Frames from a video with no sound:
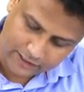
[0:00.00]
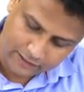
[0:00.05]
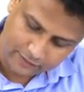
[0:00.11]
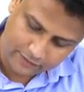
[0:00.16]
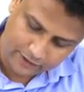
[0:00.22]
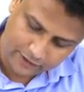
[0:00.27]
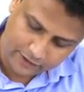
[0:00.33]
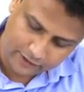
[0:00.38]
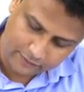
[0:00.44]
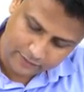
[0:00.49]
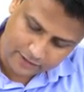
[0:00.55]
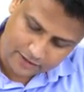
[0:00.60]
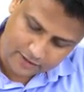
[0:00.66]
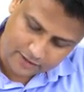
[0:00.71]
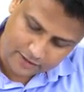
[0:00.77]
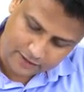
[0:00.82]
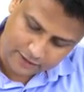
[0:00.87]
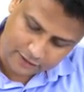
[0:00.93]
elevated
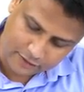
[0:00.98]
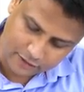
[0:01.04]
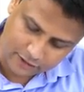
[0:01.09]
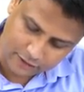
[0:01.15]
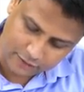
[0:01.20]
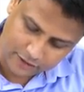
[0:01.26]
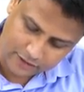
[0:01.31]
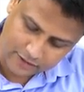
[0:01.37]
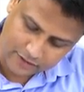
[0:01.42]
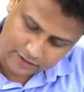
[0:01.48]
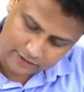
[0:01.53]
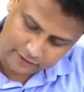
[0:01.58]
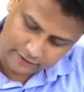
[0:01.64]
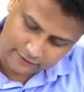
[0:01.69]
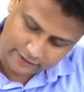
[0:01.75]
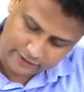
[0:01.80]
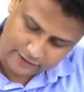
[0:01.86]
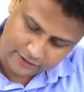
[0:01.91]
muscles are actually known as
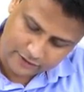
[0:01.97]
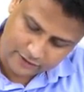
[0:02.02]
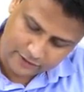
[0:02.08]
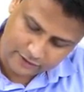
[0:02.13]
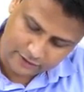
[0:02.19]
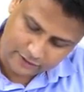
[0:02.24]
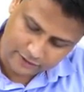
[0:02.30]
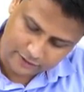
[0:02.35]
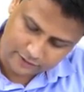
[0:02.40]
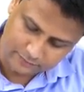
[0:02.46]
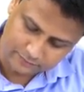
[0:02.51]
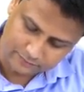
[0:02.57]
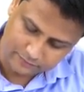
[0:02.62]
the ridges here, sir.